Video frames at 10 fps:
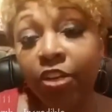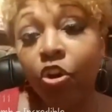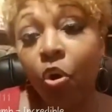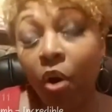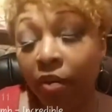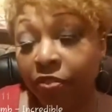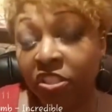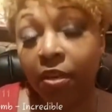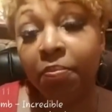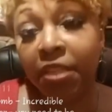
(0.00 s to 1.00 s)
and letting
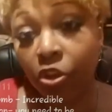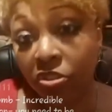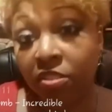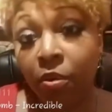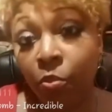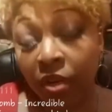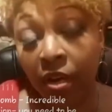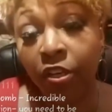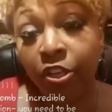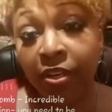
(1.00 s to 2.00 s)
go of something or
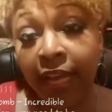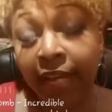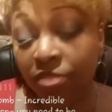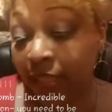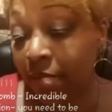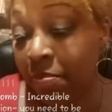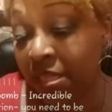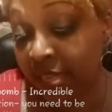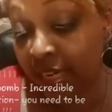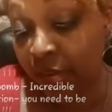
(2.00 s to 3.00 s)
someone out of your
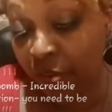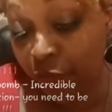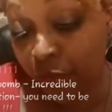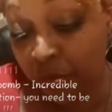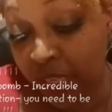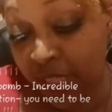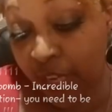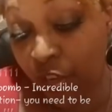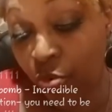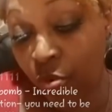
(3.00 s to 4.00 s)
life. So that means that even
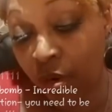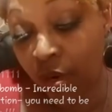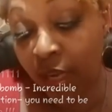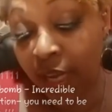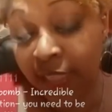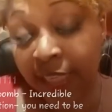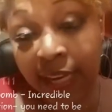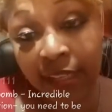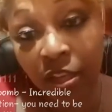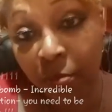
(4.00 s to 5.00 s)
if it means that you
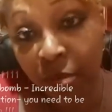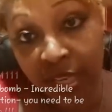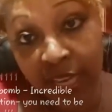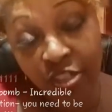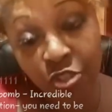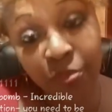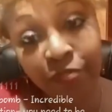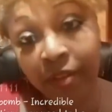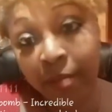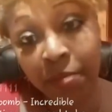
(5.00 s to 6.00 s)
are not in
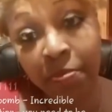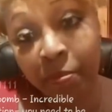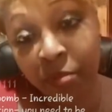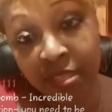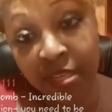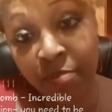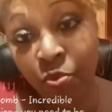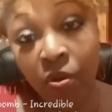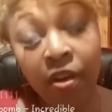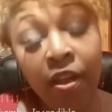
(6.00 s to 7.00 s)
communication with family
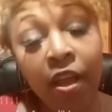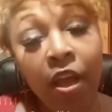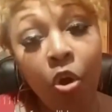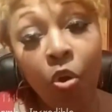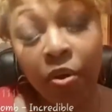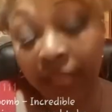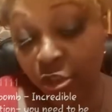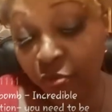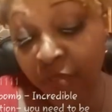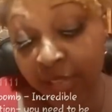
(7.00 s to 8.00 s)
members anymore,
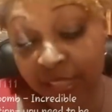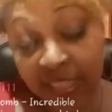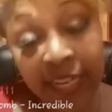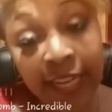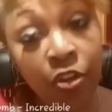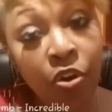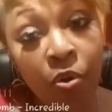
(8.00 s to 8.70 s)
or that you've had